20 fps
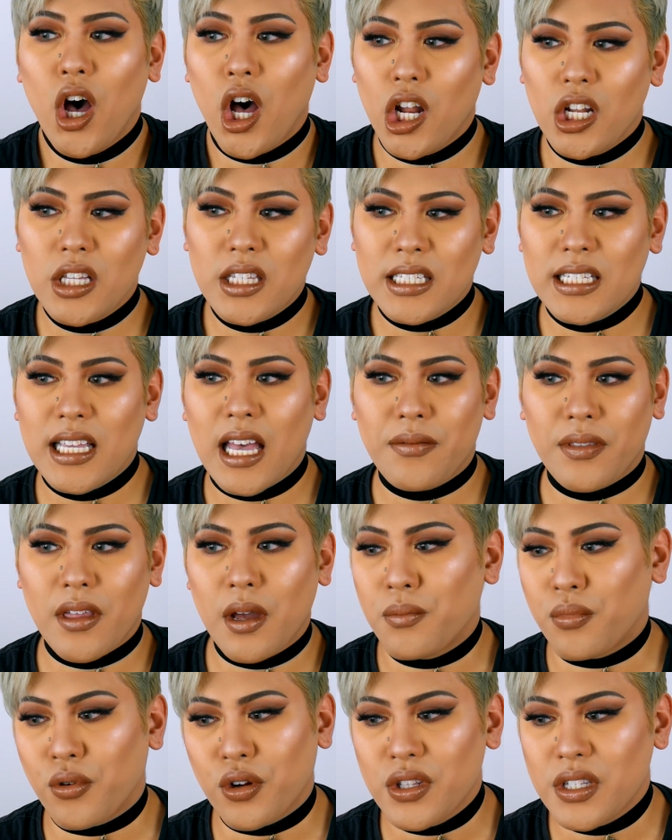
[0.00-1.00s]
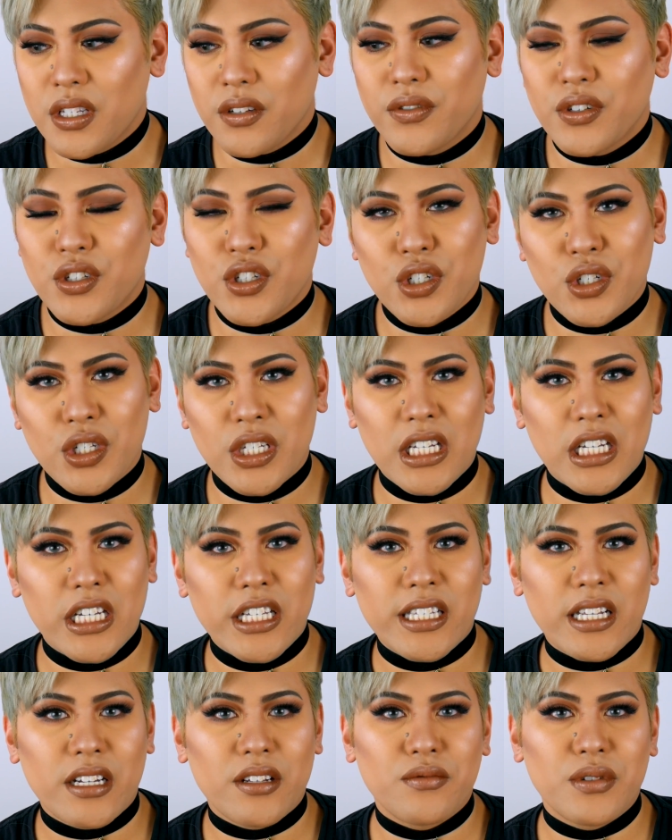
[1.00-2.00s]
honestly kept that bronzer for 2
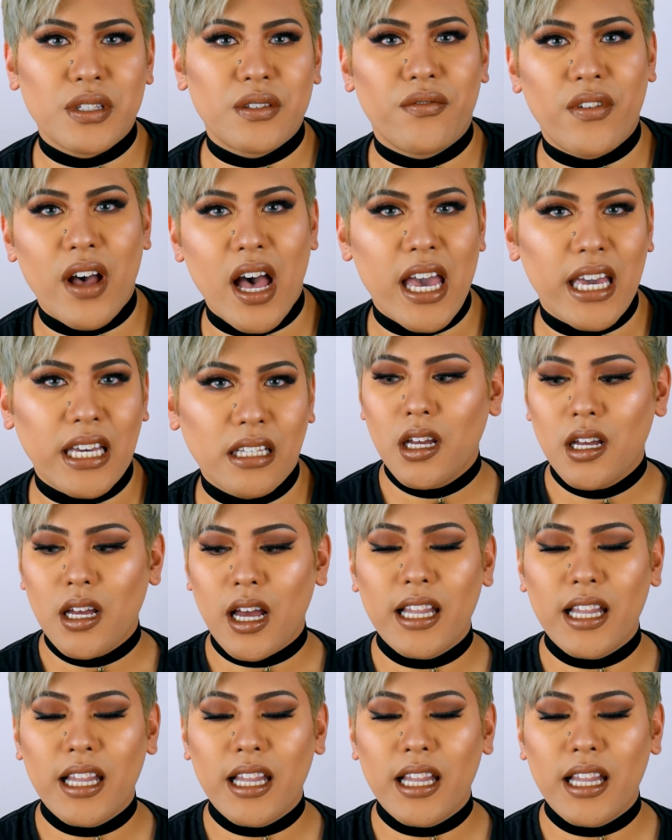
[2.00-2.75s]
years and it was fine.